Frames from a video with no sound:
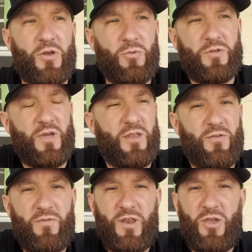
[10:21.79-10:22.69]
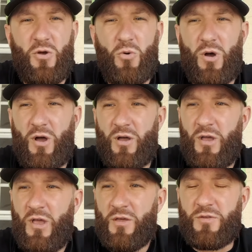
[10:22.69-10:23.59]
Like we said in the video,
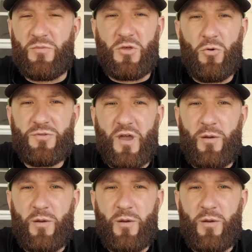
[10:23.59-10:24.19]
some of the old